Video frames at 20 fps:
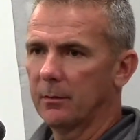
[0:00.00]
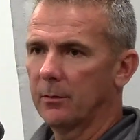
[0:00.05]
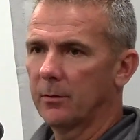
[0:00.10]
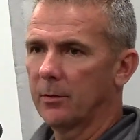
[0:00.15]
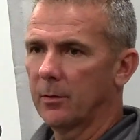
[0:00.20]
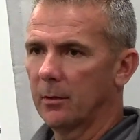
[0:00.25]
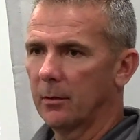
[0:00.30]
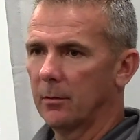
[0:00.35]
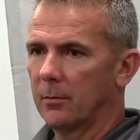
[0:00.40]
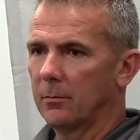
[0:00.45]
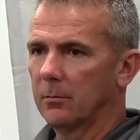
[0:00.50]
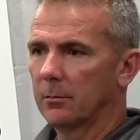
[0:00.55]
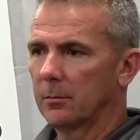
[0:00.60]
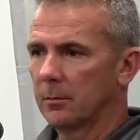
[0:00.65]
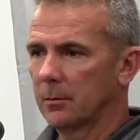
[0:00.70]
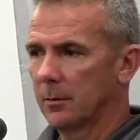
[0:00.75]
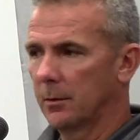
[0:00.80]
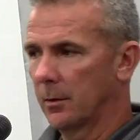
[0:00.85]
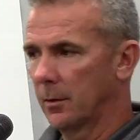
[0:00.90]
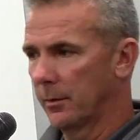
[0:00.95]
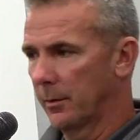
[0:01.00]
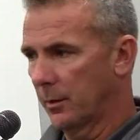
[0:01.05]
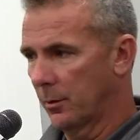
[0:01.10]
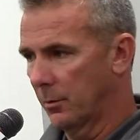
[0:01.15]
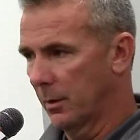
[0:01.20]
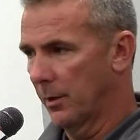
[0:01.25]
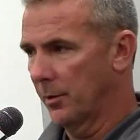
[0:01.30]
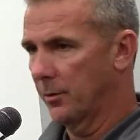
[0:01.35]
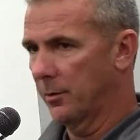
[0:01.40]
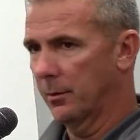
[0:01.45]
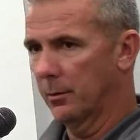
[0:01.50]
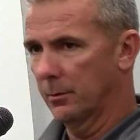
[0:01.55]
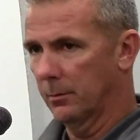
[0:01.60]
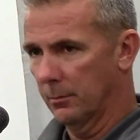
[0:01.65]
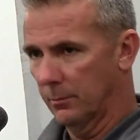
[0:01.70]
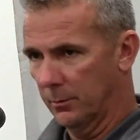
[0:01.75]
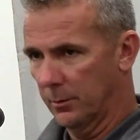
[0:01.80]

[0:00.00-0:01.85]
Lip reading: So, you know, the question